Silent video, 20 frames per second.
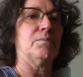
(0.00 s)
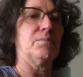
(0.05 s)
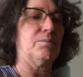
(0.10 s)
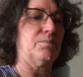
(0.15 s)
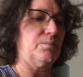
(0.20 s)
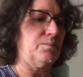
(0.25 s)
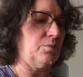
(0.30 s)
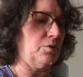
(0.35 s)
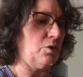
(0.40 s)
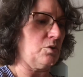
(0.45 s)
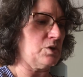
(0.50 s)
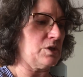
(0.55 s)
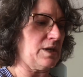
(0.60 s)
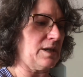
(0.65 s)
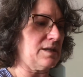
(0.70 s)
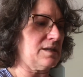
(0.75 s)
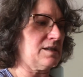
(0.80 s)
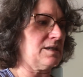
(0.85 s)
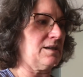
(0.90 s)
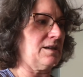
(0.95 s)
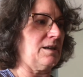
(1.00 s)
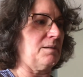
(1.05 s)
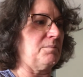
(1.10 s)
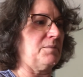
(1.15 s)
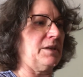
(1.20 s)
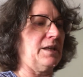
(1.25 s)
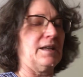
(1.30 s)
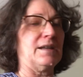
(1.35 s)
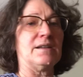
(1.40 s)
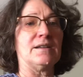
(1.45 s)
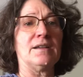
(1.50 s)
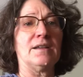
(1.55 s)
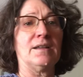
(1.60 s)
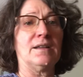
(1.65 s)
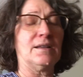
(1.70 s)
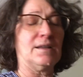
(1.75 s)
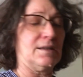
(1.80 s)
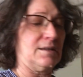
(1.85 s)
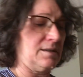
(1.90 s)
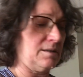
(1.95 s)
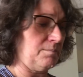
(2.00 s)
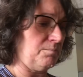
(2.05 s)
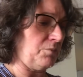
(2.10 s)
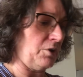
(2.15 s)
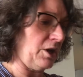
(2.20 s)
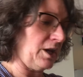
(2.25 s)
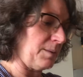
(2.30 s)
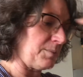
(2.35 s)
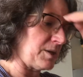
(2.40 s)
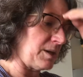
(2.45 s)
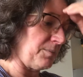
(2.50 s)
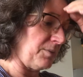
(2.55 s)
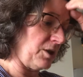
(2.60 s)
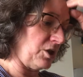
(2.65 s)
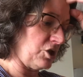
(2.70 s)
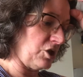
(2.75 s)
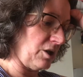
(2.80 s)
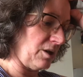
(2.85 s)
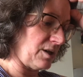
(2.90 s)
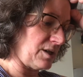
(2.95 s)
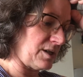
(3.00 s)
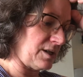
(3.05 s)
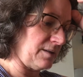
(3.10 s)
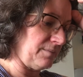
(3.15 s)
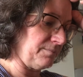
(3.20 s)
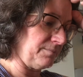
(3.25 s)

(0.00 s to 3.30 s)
process and break up some of the chunks.